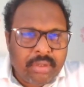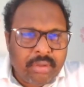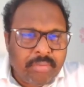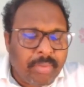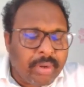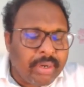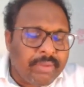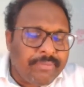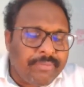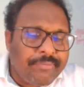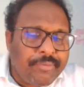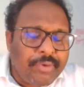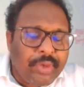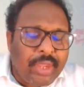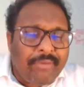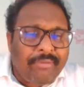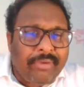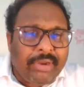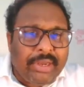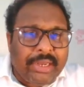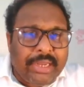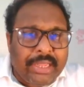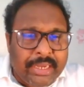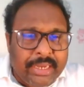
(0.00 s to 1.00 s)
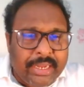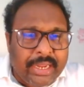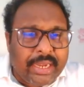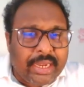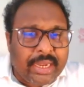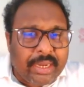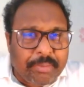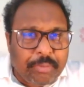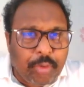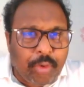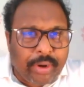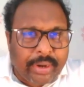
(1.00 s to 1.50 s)
But if you have a
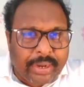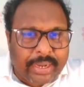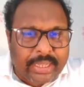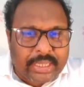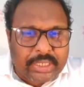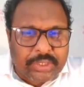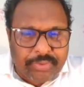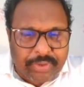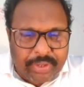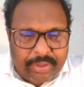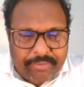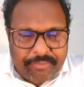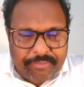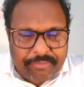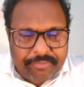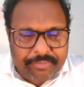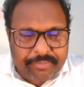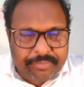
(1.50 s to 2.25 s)
linearly polarized wave,